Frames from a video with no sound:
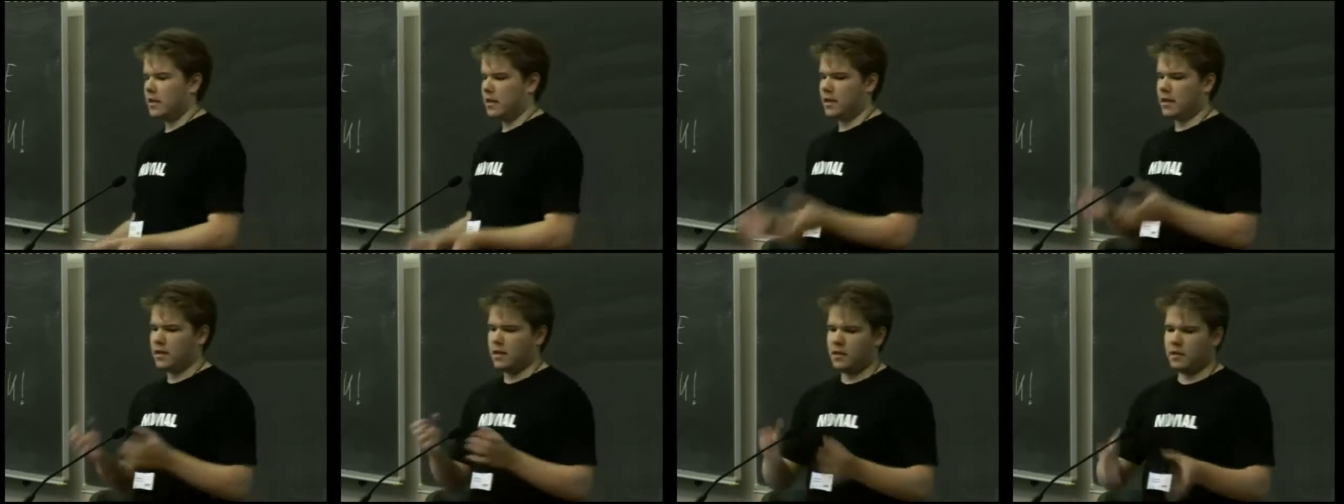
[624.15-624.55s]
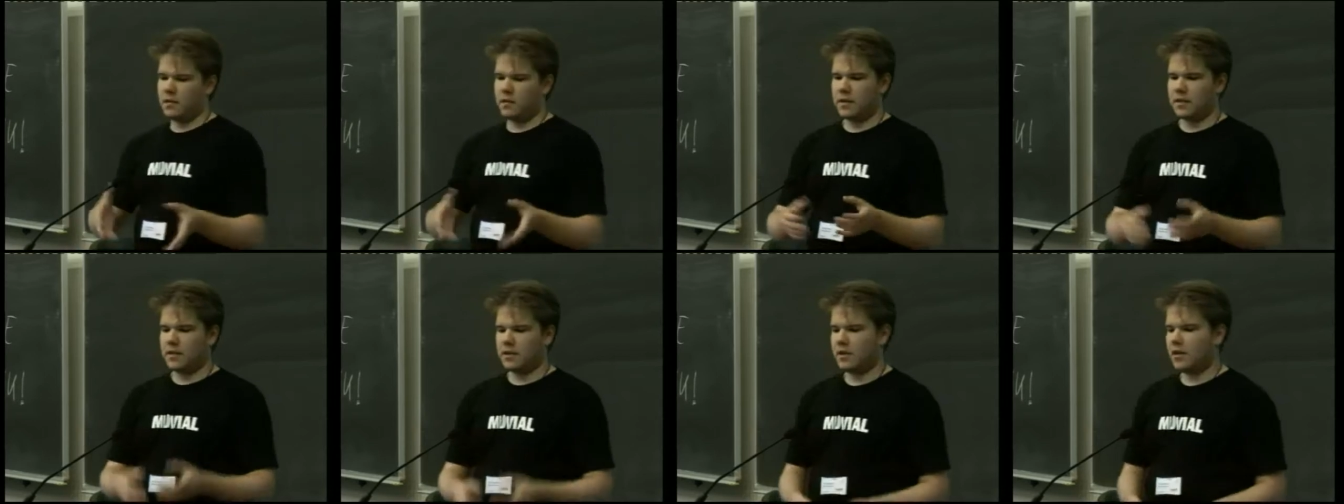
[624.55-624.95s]
uh,
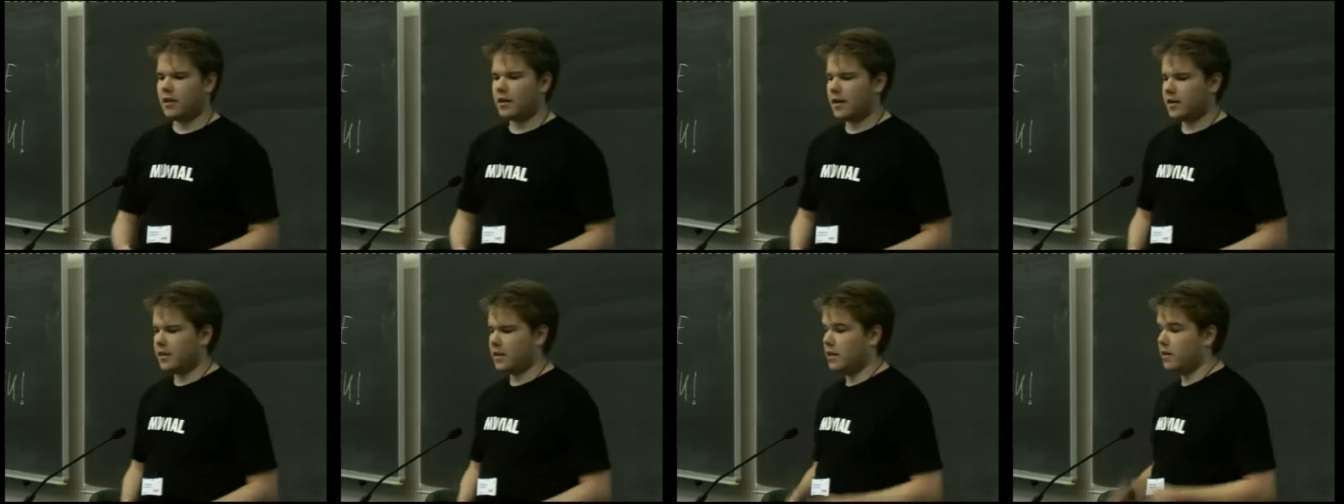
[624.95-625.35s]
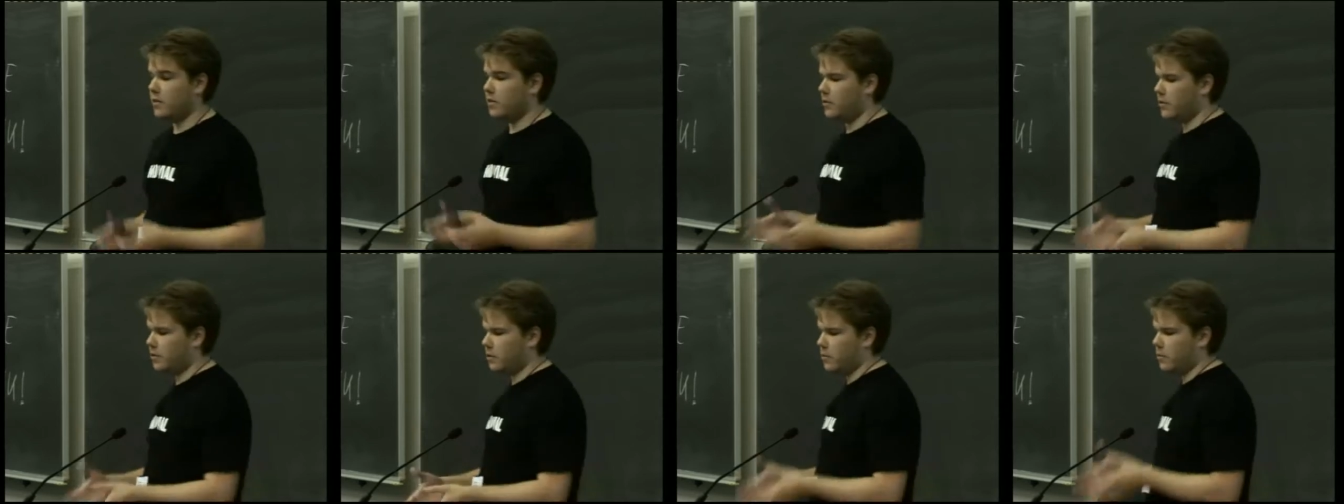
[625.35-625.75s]
at the target in
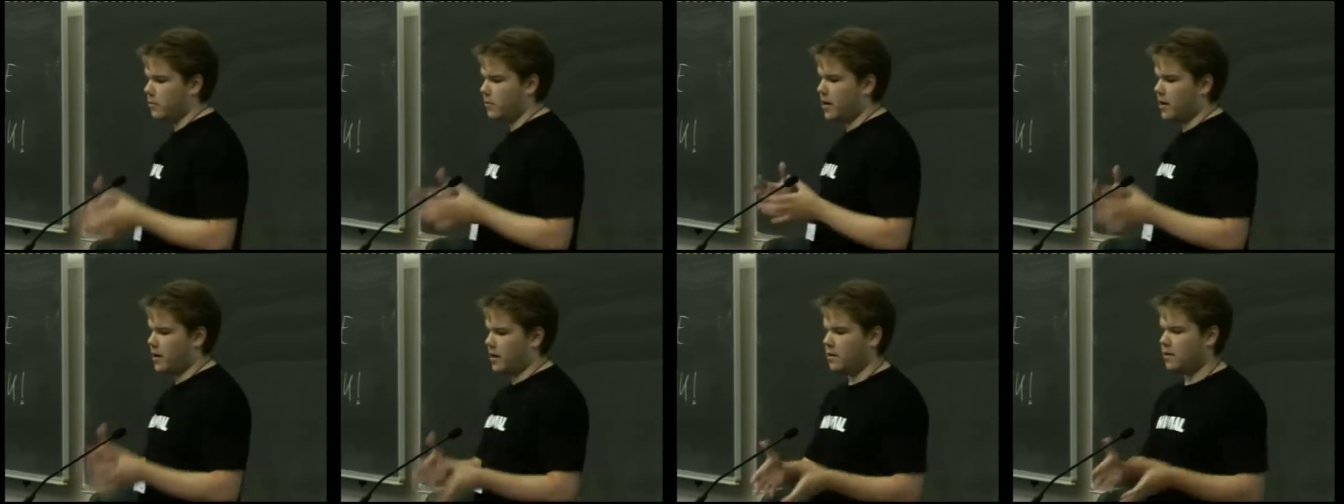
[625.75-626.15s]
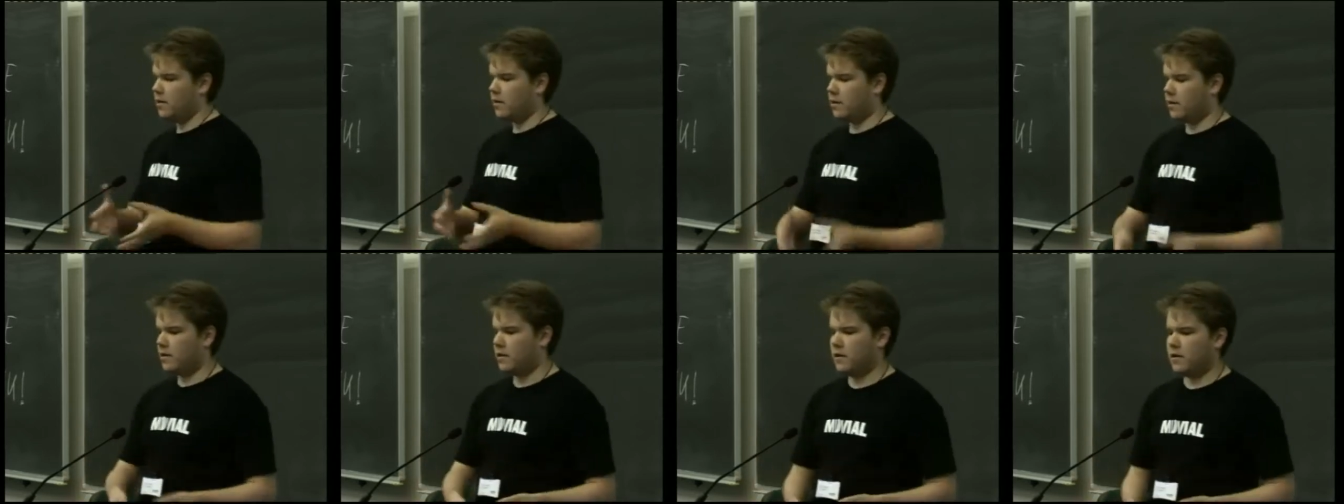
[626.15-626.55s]
order to run
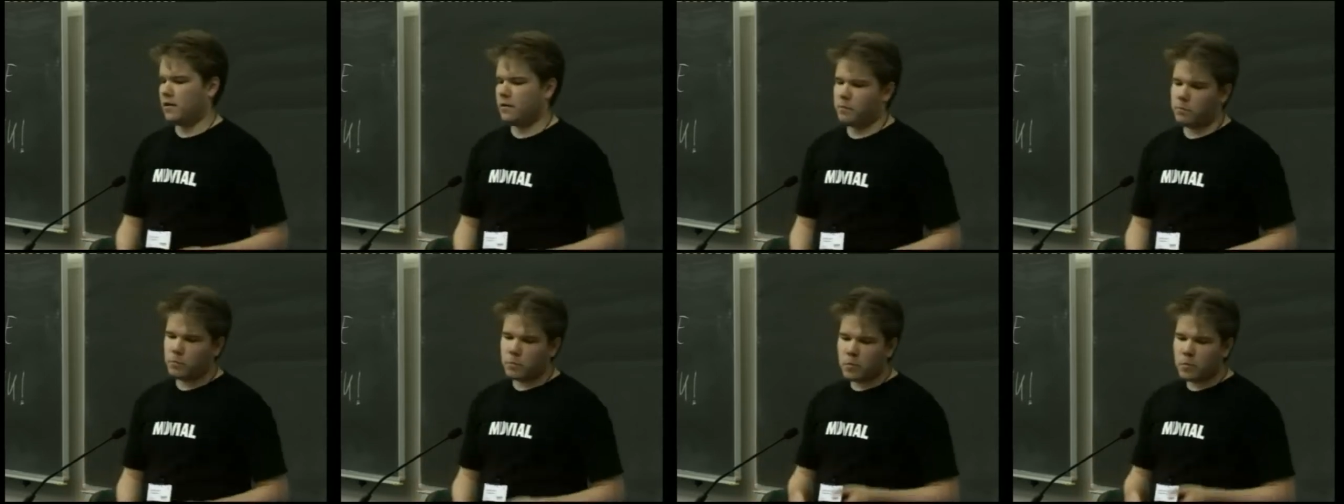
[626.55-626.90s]
uh,